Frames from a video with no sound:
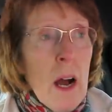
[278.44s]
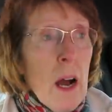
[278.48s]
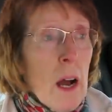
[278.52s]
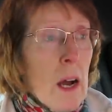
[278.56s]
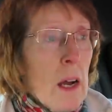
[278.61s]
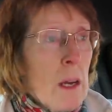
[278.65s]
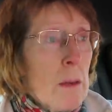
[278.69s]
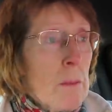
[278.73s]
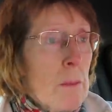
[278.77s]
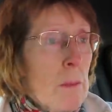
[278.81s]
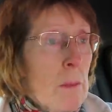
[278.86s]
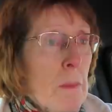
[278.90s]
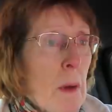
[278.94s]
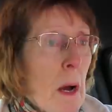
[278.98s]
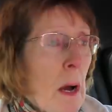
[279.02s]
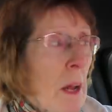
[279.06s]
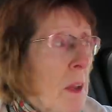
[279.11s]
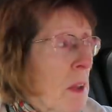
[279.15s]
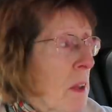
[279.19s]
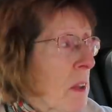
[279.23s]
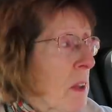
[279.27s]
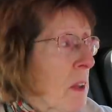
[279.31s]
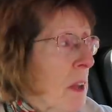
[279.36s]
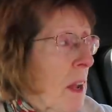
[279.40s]

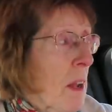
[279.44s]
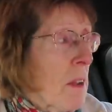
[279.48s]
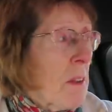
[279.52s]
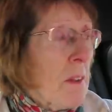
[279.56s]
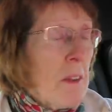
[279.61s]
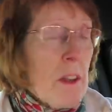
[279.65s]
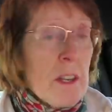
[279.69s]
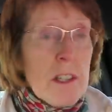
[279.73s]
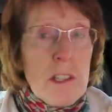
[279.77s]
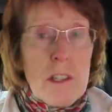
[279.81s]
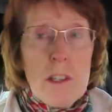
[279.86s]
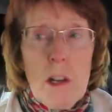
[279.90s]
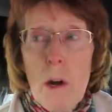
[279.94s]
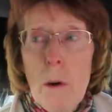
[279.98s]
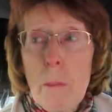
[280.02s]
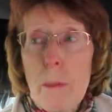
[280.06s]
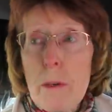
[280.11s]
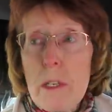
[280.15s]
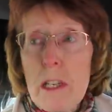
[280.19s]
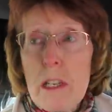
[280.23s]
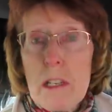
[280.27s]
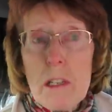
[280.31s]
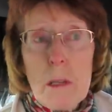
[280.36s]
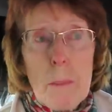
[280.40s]
and there's
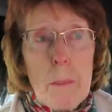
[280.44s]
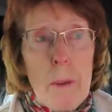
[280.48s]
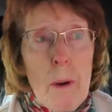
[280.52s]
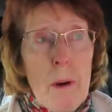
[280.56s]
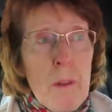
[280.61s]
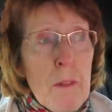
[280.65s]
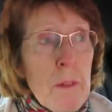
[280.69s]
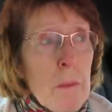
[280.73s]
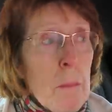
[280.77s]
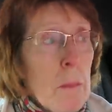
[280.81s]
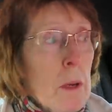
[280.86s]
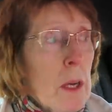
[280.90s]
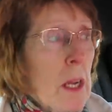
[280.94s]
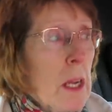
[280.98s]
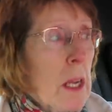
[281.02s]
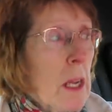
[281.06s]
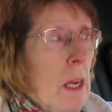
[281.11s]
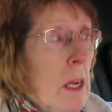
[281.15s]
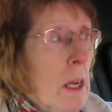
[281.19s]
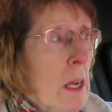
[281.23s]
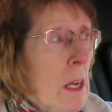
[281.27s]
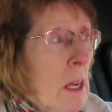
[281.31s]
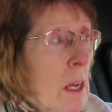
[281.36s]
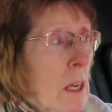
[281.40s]
nobody to bother
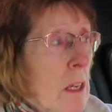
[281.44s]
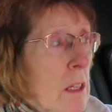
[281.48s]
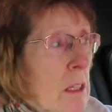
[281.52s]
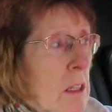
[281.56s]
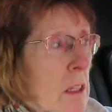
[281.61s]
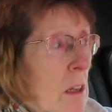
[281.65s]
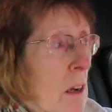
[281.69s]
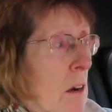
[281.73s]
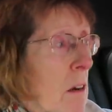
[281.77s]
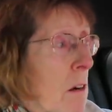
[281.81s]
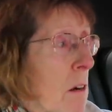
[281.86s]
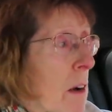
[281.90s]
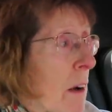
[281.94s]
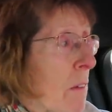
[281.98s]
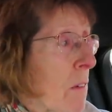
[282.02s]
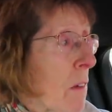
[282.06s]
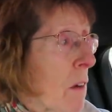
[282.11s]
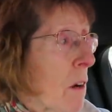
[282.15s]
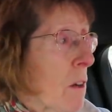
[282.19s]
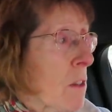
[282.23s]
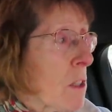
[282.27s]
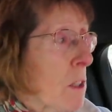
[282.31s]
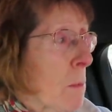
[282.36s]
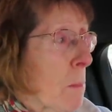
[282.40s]
me, so I
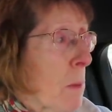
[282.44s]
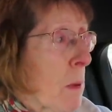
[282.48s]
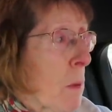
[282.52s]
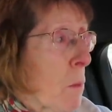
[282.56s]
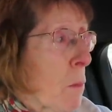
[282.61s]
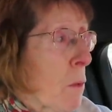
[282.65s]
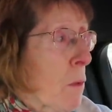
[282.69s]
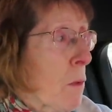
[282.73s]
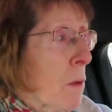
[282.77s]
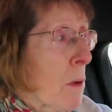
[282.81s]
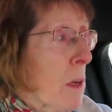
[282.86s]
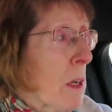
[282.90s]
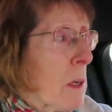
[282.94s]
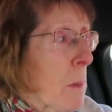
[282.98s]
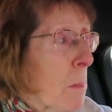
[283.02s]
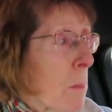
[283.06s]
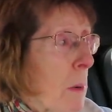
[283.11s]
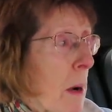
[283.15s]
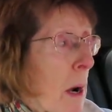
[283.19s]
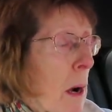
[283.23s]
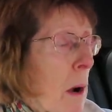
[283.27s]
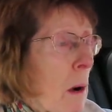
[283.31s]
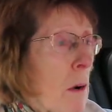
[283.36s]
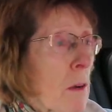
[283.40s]
haven't got to be worried
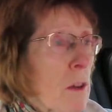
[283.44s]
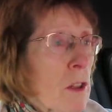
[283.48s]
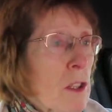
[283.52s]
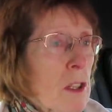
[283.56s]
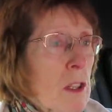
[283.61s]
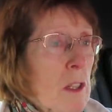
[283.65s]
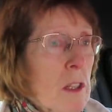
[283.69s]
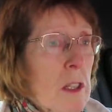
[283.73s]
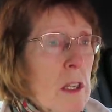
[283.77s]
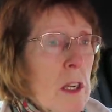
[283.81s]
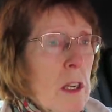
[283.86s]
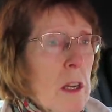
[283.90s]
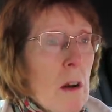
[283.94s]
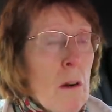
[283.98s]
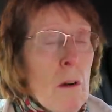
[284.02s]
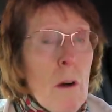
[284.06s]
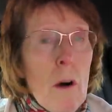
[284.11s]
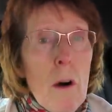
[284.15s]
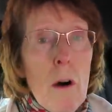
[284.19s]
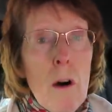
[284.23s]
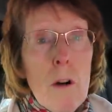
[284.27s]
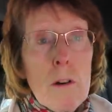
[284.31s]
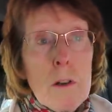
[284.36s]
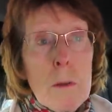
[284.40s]
about, you
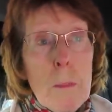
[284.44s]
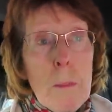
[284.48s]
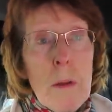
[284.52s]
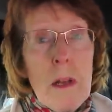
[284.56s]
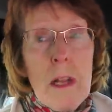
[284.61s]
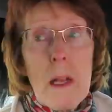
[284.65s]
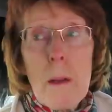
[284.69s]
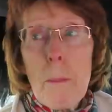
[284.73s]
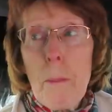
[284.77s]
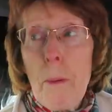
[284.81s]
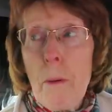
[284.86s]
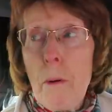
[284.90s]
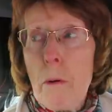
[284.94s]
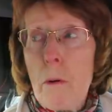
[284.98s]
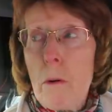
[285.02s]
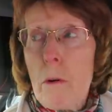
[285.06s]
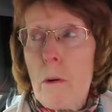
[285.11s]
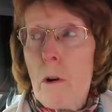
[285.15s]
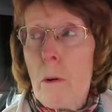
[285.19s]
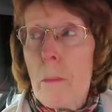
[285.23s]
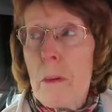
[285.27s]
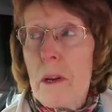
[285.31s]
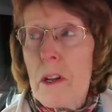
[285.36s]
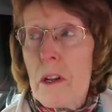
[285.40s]
know, odd people
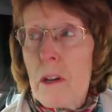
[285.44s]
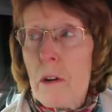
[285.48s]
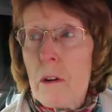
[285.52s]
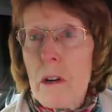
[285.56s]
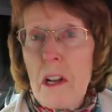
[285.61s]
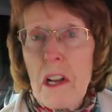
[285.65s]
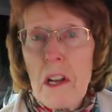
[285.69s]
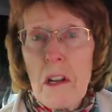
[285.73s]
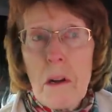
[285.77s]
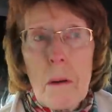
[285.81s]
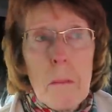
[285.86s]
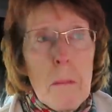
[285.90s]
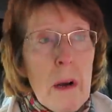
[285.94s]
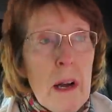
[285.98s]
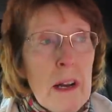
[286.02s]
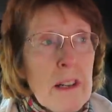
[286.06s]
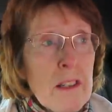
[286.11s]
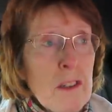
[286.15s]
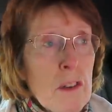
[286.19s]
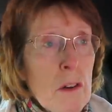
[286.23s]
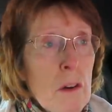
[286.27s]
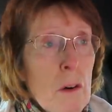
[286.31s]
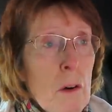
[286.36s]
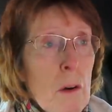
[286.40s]
coming knocking on
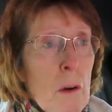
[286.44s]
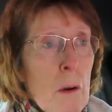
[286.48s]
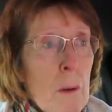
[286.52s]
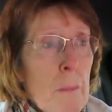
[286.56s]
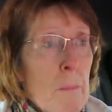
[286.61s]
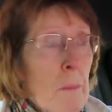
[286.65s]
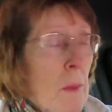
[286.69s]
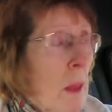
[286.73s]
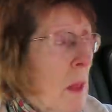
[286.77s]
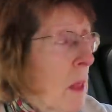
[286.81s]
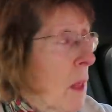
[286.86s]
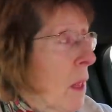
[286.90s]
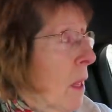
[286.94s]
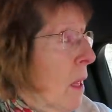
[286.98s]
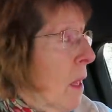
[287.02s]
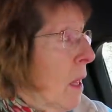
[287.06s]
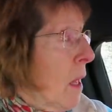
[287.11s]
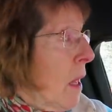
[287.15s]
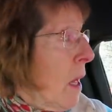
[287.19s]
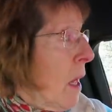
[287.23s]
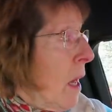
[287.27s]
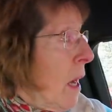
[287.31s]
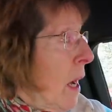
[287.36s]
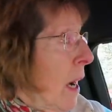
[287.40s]
my door.
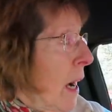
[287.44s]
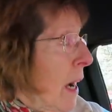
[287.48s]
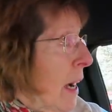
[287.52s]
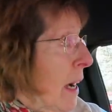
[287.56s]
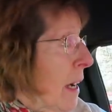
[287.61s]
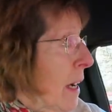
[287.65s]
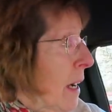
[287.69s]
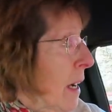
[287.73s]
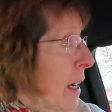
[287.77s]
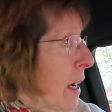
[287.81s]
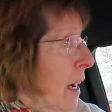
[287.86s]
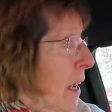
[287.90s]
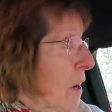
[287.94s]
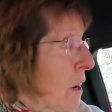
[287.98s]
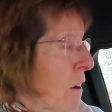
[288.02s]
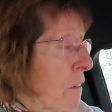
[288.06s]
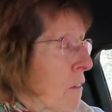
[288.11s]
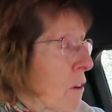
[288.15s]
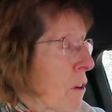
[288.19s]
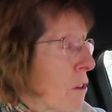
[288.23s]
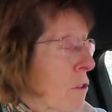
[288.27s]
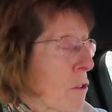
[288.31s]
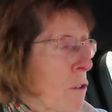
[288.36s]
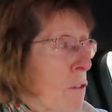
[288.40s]
And
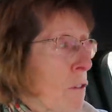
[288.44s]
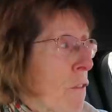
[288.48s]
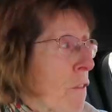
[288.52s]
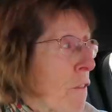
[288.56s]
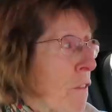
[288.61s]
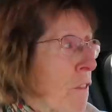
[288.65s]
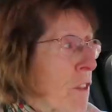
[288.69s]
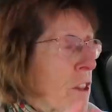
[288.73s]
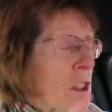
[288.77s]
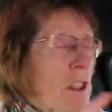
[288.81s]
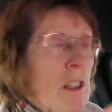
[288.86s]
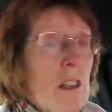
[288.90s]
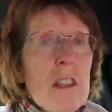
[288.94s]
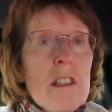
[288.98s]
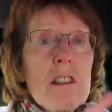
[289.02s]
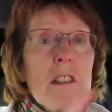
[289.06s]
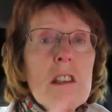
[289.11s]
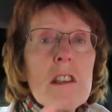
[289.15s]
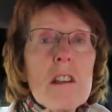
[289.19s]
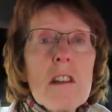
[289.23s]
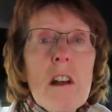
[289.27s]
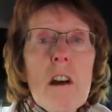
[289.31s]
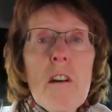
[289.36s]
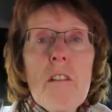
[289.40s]
I've got all the
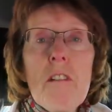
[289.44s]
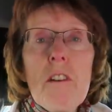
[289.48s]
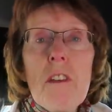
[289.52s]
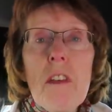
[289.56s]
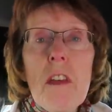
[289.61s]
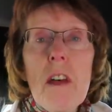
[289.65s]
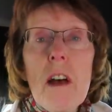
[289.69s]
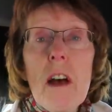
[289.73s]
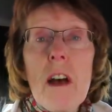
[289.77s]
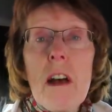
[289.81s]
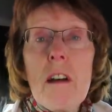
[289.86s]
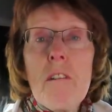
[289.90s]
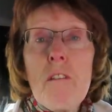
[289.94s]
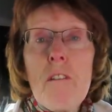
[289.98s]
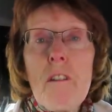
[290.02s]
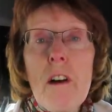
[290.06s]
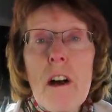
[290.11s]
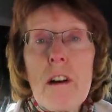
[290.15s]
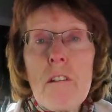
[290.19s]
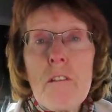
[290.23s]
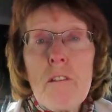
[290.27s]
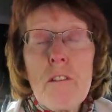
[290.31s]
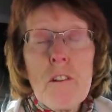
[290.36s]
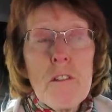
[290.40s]
facilities over there. In
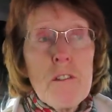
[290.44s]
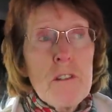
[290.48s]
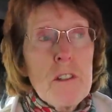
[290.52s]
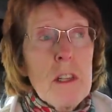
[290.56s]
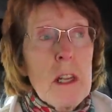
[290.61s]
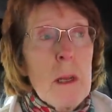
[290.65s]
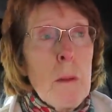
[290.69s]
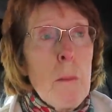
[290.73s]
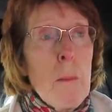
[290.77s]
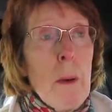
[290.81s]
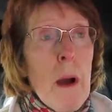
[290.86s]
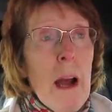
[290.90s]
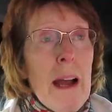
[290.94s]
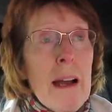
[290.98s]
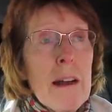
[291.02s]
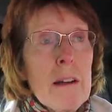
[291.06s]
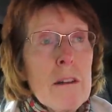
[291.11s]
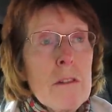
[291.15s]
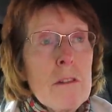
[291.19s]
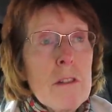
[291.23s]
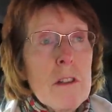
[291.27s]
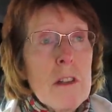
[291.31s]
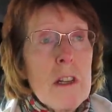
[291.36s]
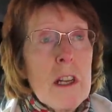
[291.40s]
fact,
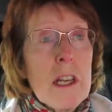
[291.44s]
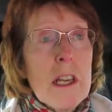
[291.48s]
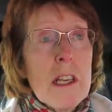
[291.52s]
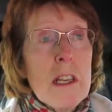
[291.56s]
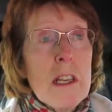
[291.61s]
£15